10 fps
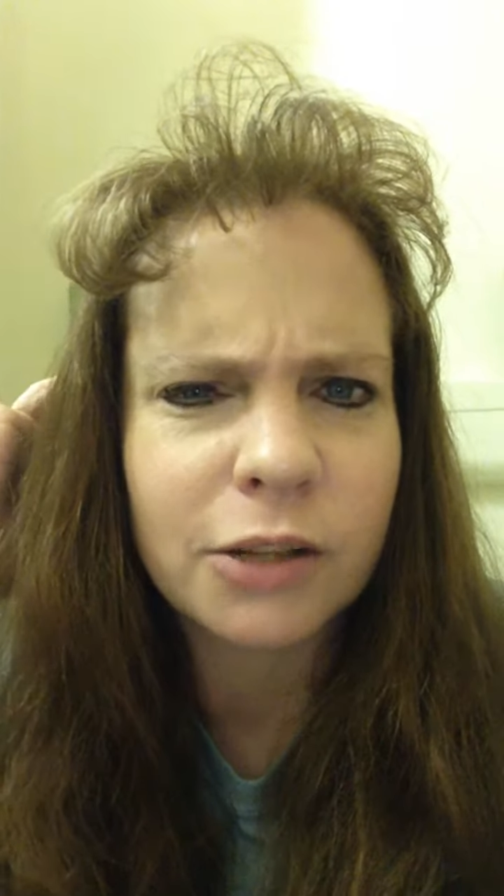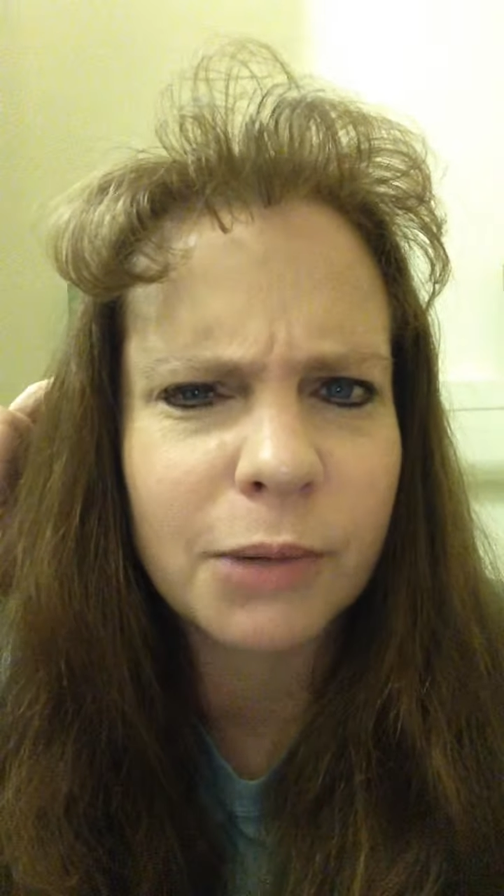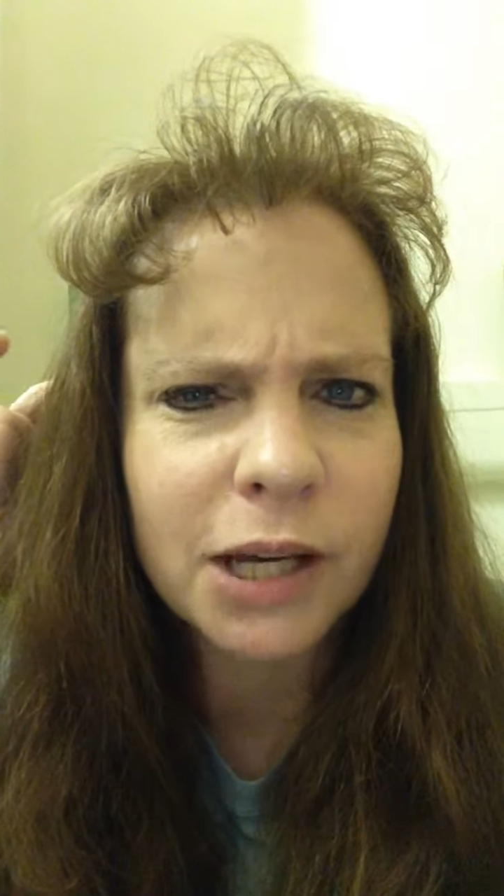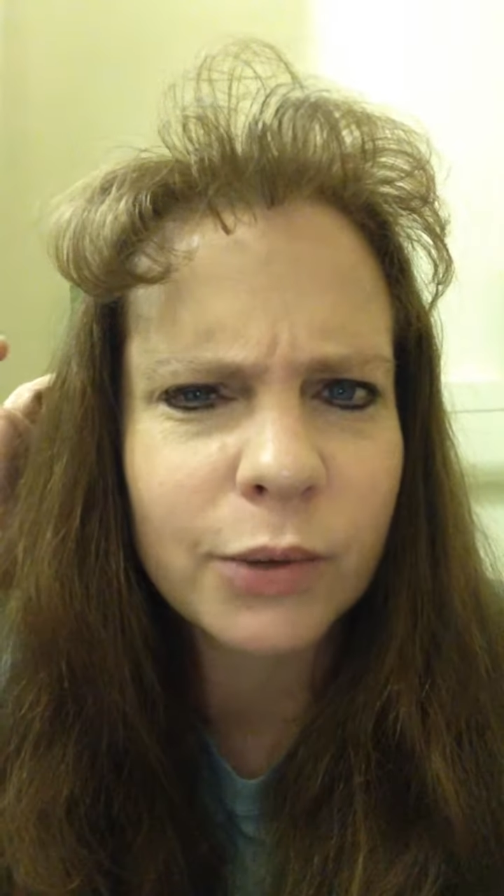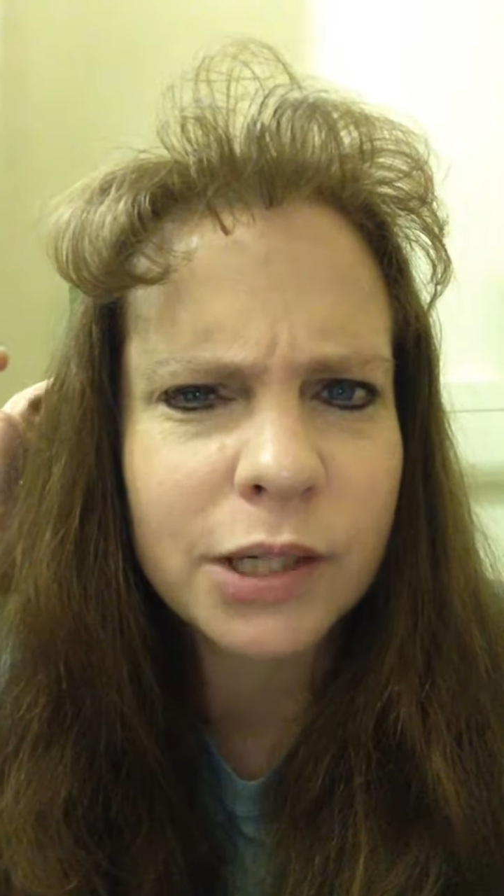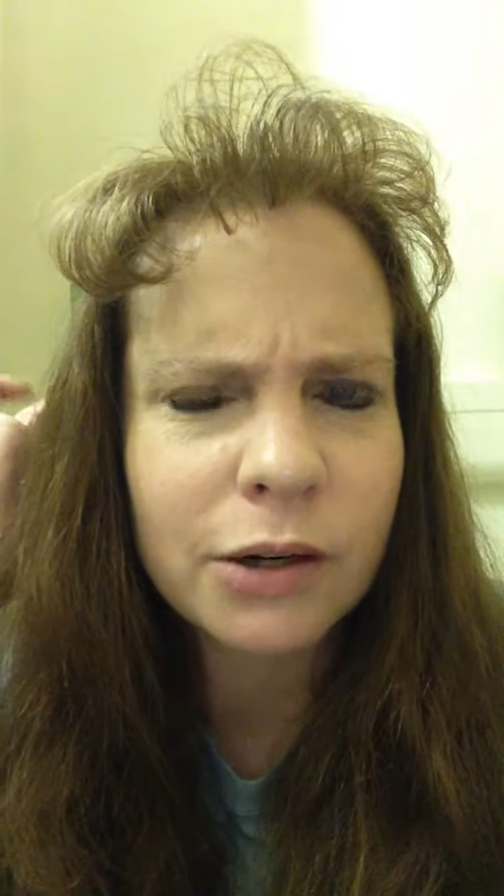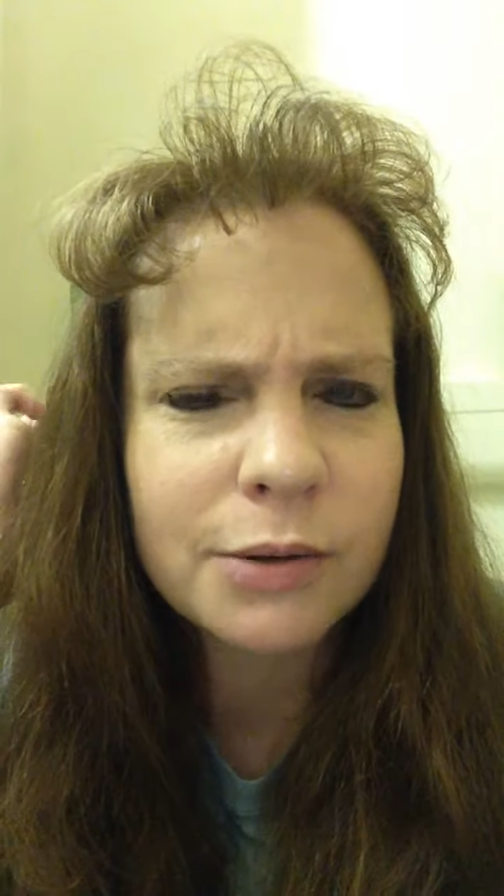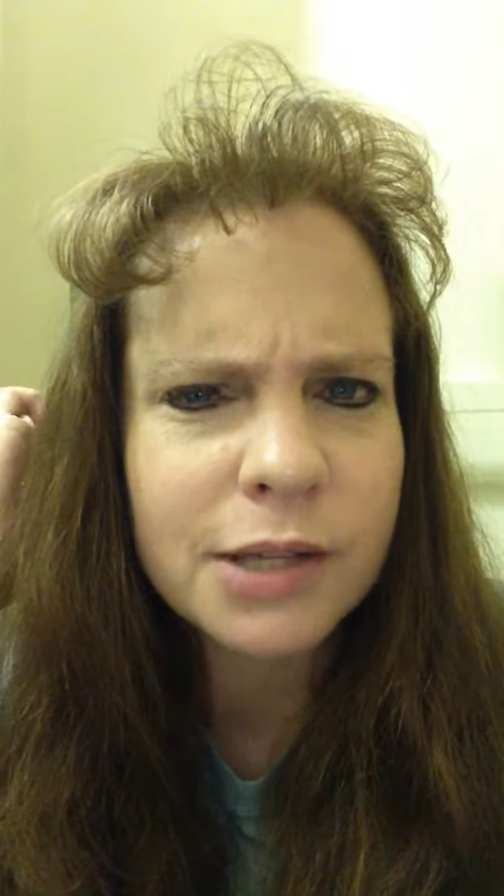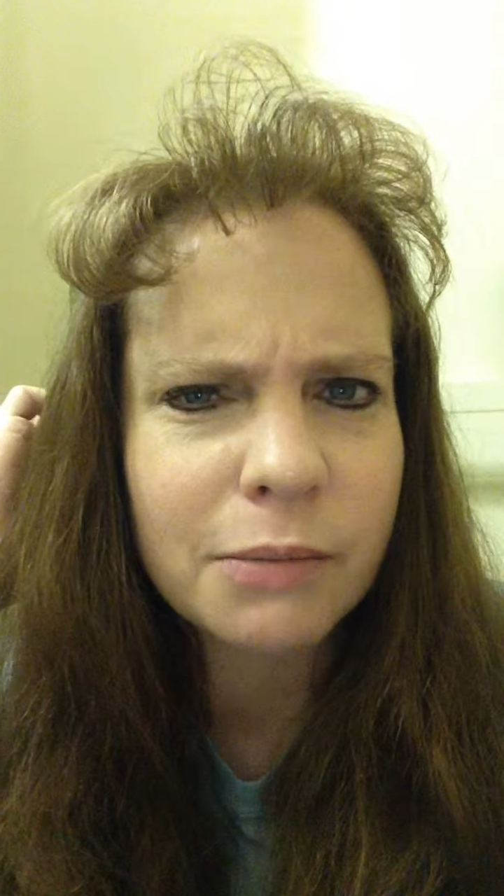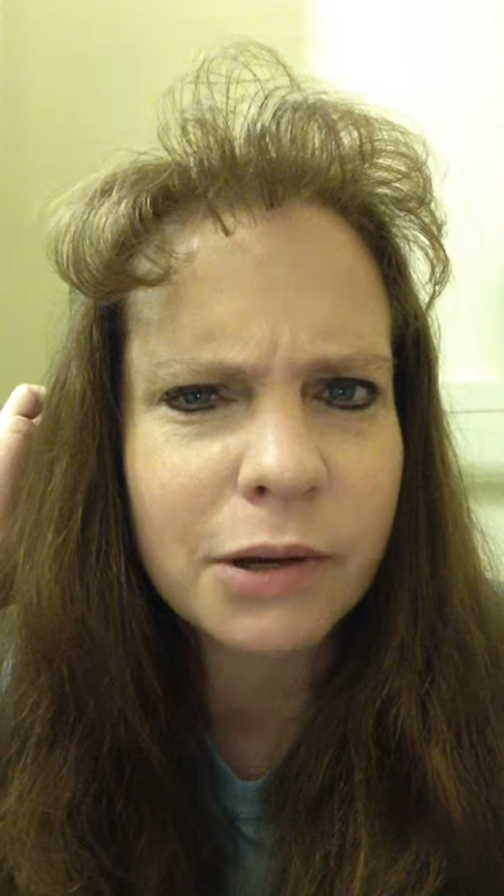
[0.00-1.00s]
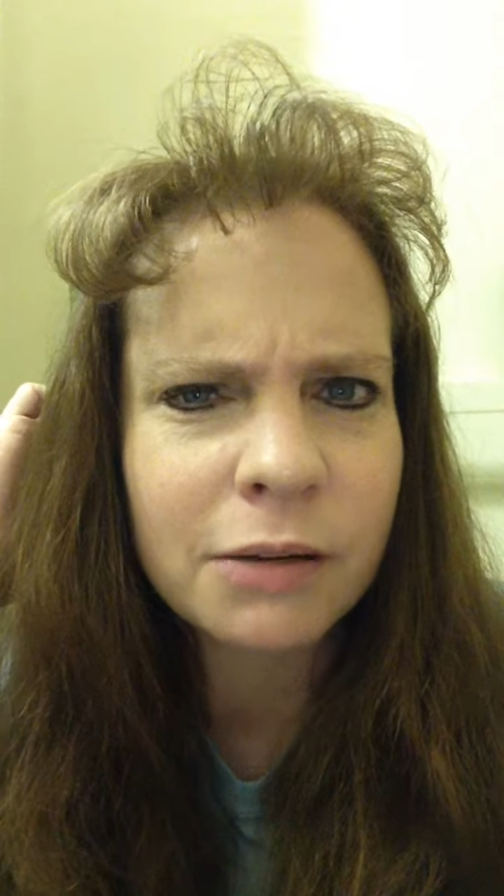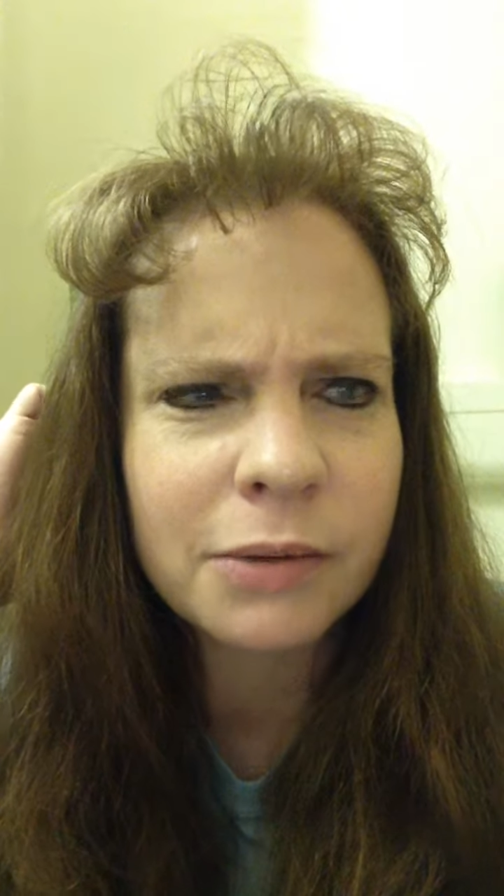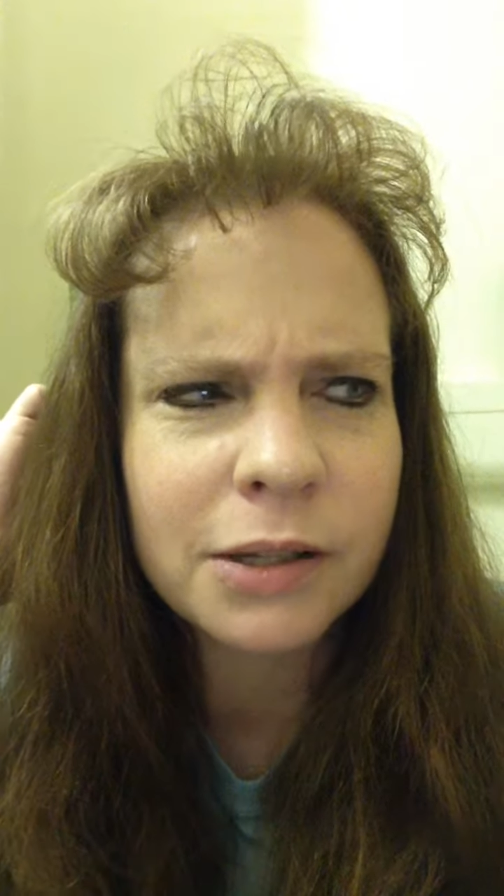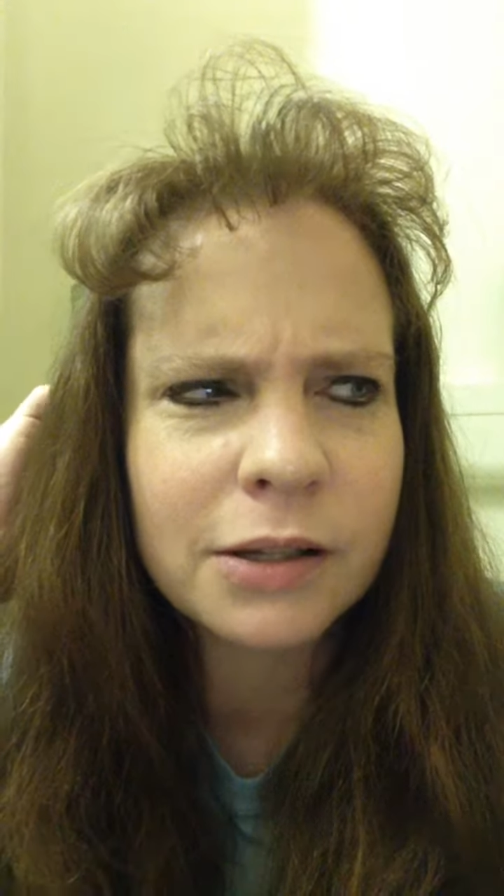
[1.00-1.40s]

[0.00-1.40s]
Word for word: the back window. I was like, Mom,